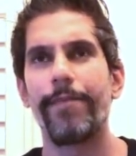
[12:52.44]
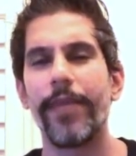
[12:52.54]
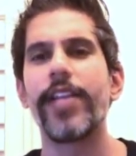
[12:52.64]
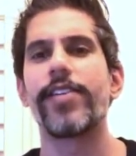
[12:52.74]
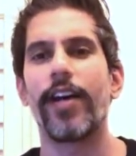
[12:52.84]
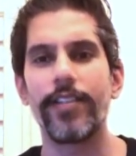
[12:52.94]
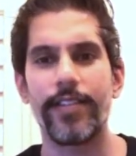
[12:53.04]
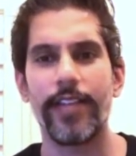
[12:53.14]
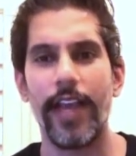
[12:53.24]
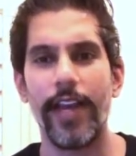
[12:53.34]
it does
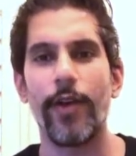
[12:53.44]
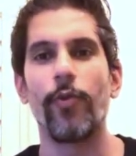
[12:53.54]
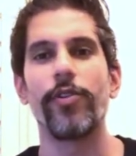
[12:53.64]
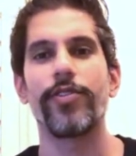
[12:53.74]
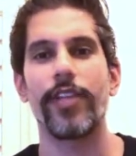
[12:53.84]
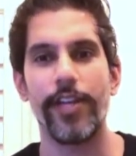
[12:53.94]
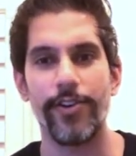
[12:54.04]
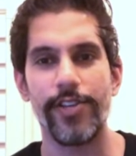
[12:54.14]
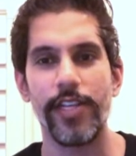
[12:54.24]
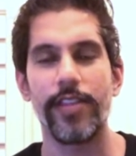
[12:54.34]
stain. It will stain
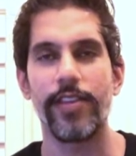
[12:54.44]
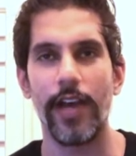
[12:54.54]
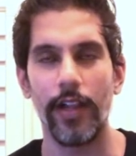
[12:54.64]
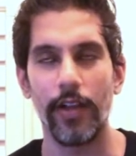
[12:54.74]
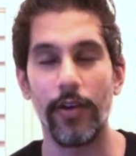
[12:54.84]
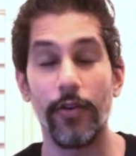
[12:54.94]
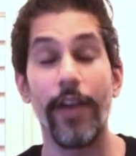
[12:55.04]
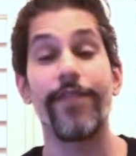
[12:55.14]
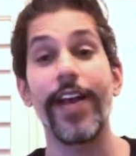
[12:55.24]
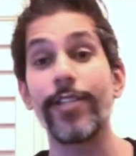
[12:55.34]
your teeth yellow.
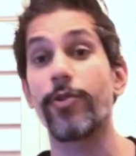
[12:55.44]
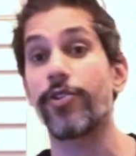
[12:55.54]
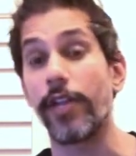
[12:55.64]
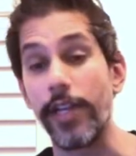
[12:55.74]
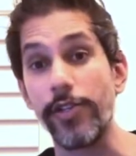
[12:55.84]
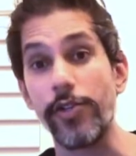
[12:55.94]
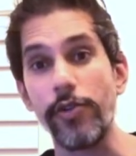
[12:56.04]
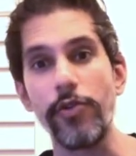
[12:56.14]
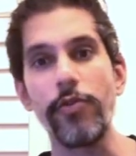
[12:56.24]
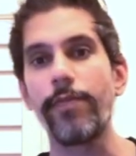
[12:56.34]
If that's what you're
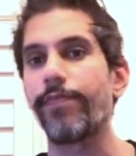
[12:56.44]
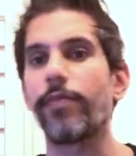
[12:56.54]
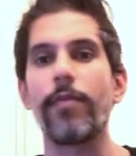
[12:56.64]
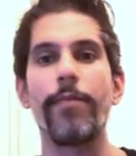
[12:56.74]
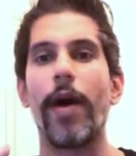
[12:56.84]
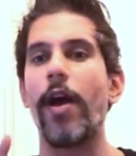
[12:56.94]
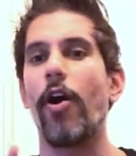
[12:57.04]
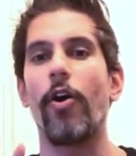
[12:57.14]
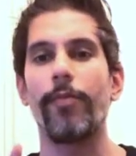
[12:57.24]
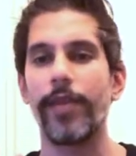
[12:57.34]
into, by
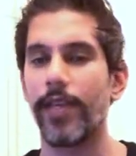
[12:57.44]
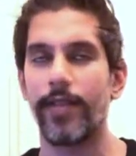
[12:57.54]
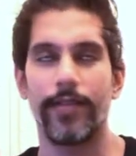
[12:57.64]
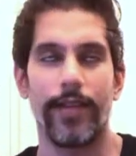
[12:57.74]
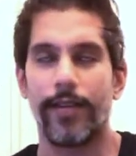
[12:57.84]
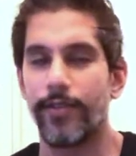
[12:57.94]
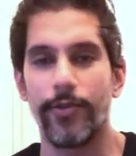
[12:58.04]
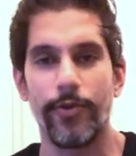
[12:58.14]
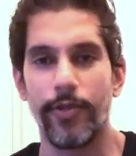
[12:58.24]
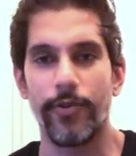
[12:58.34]
all means, like,
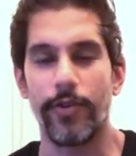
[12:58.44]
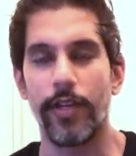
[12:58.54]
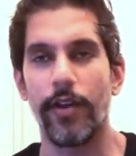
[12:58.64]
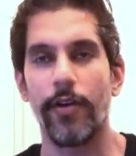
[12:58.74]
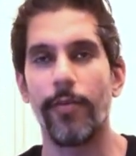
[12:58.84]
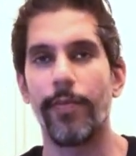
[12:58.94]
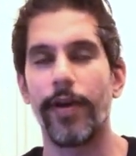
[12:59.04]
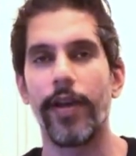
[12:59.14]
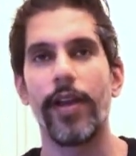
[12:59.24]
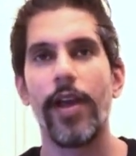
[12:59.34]
do you, you know,
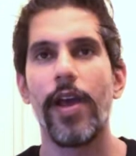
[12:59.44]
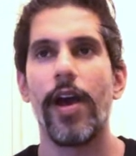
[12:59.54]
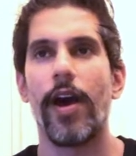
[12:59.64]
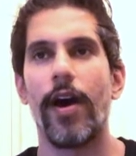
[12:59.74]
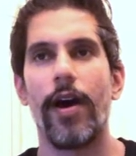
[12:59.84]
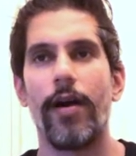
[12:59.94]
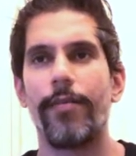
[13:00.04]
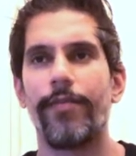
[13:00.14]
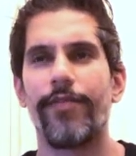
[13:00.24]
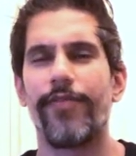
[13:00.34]
but
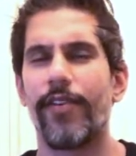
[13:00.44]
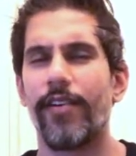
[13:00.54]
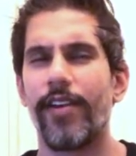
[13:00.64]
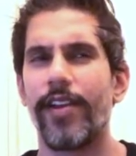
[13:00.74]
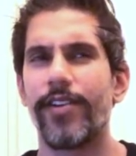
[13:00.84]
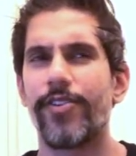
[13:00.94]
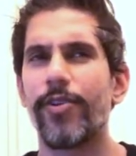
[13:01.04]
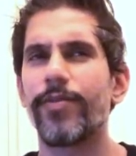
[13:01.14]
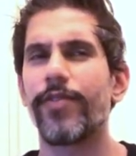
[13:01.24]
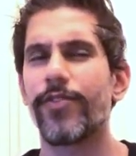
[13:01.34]
in
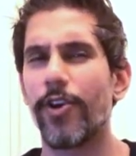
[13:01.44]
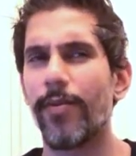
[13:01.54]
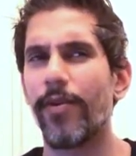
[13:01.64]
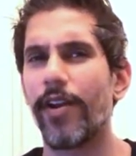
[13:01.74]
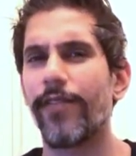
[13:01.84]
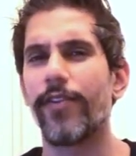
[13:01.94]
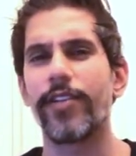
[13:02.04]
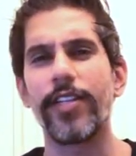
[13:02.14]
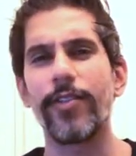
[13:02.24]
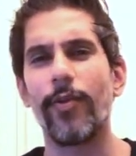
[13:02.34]
terms of turmeric for
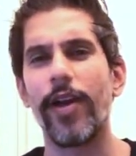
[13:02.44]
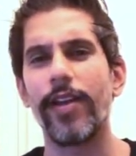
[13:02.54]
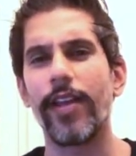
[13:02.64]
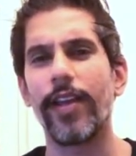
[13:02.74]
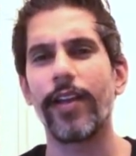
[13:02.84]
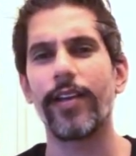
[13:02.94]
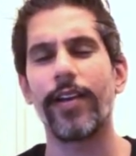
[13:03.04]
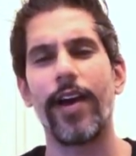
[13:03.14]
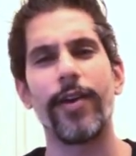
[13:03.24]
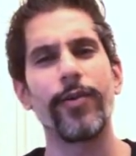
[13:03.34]
teeth whitening,
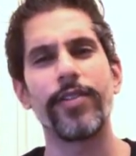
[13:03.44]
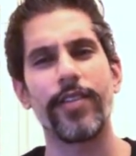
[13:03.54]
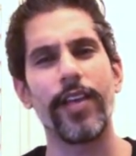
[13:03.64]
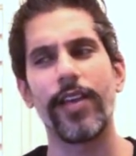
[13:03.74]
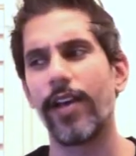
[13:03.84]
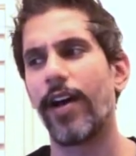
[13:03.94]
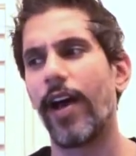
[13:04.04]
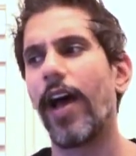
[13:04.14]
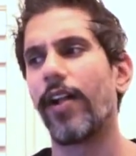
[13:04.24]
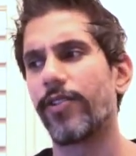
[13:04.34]
I would say
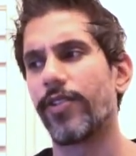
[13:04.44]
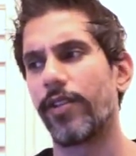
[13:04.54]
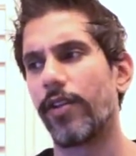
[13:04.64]
hell to the